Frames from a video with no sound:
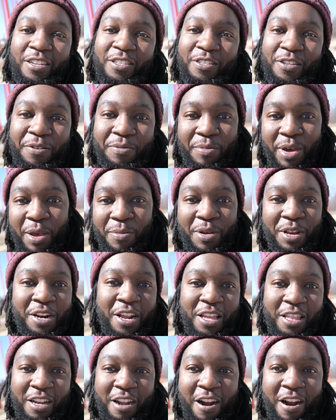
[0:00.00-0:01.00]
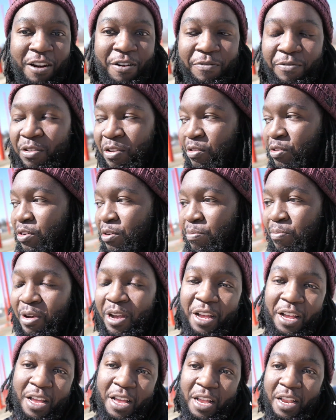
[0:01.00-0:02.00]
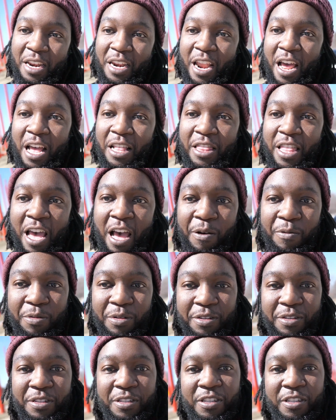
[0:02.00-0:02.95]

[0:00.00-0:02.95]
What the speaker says: So maybe another car in the future, but not that one.